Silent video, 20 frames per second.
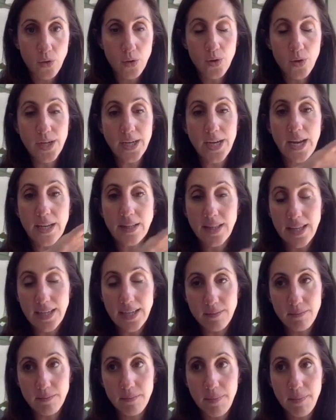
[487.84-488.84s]
create
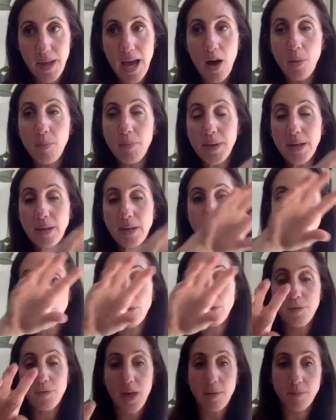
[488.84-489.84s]
like
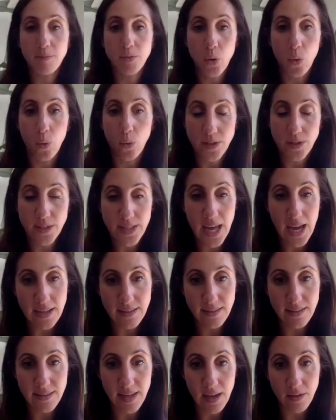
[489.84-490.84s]
helping move them towards
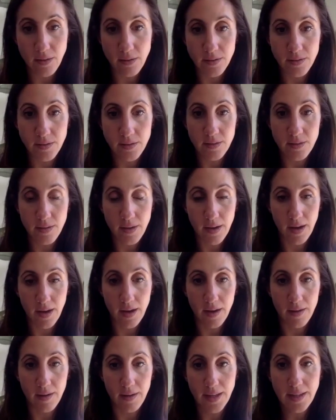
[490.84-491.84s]
that sales
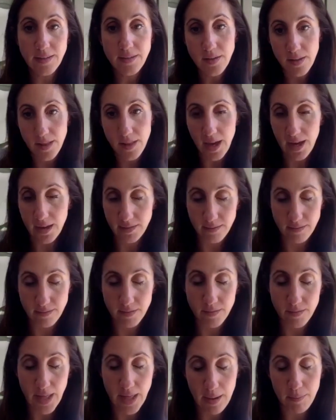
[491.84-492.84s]
into that
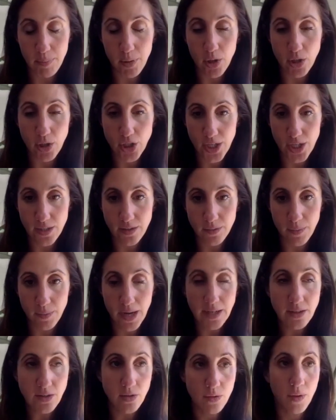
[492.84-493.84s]

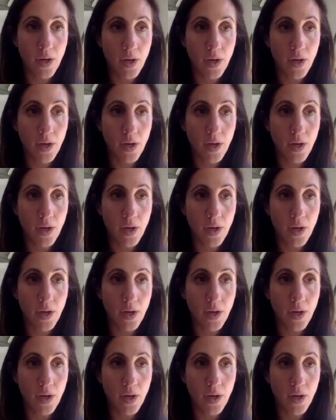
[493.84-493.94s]
purchase, right?